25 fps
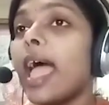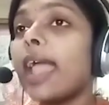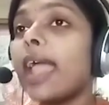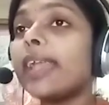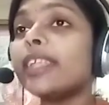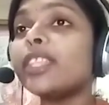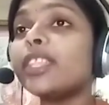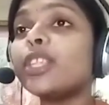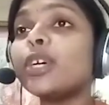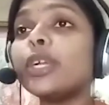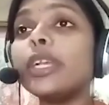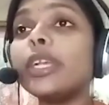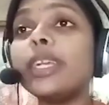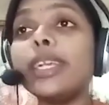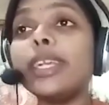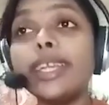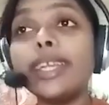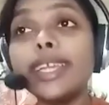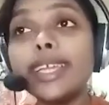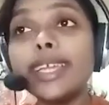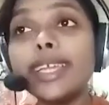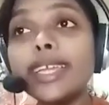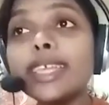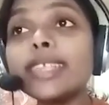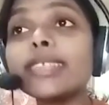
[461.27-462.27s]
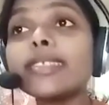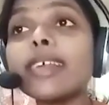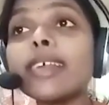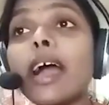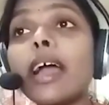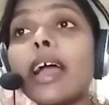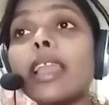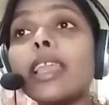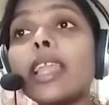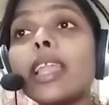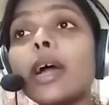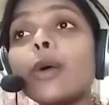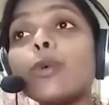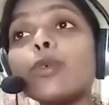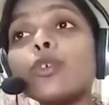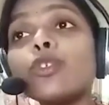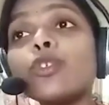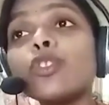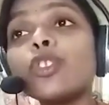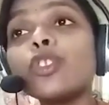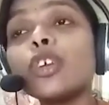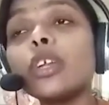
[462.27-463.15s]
and the lease allows